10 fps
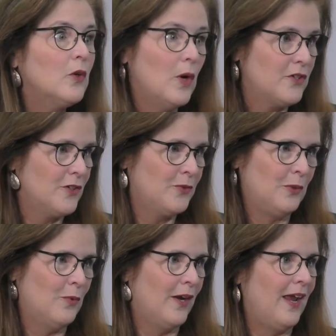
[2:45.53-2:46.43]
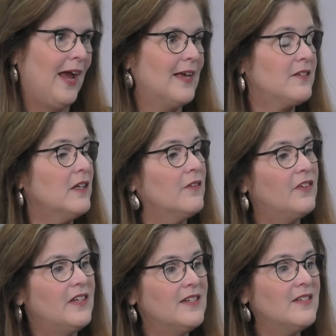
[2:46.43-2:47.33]
the questions we want to ask, and if
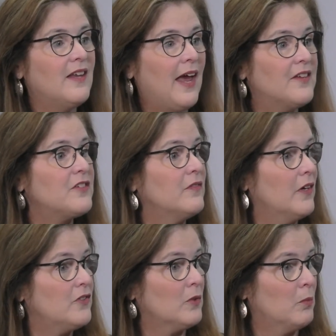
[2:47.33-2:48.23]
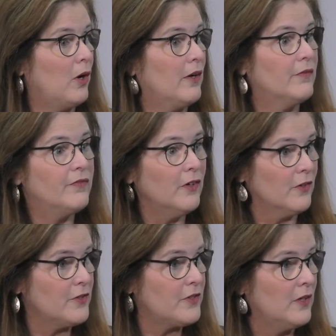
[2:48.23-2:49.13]
it isn't asked of us or brought up
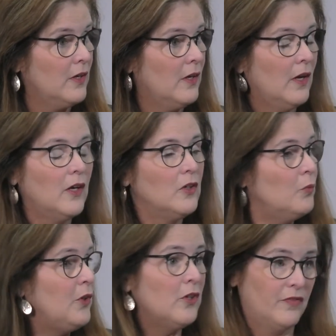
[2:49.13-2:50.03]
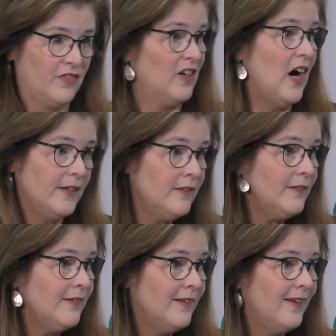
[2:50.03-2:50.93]
first, we could have forgotten,
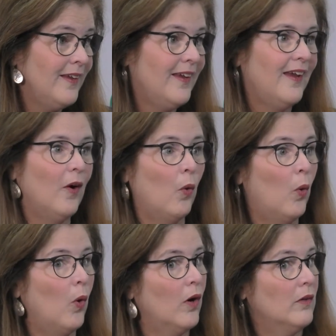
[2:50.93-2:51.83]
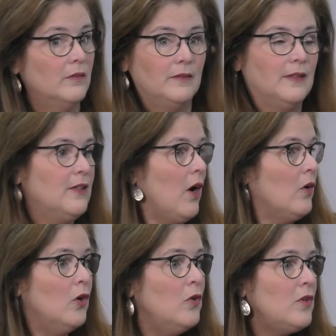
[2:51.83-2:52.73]
or
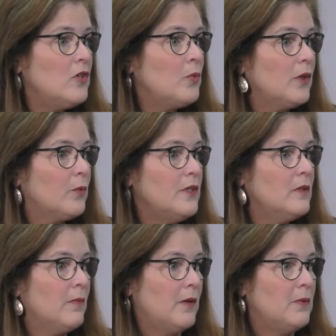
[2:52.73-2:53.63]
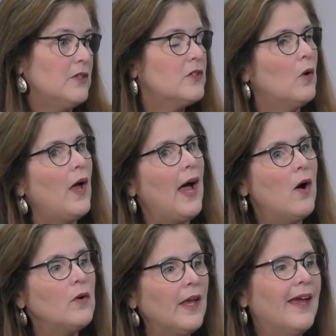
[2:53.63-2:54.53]
who knows what the reason might be. So
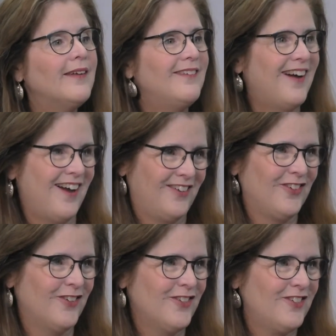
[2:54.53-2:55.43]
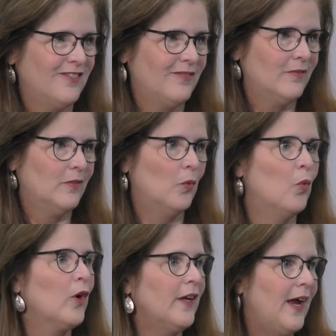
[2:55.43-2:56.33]
how can doctors
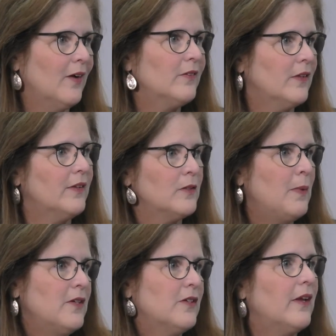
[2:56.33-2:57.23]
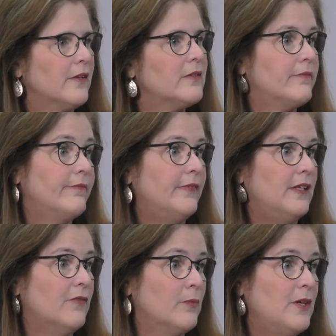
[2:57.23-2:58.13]
work it out that this patient gets the
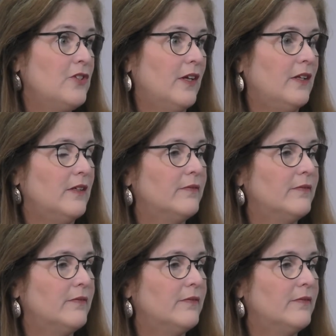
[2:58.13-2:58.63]
information they need?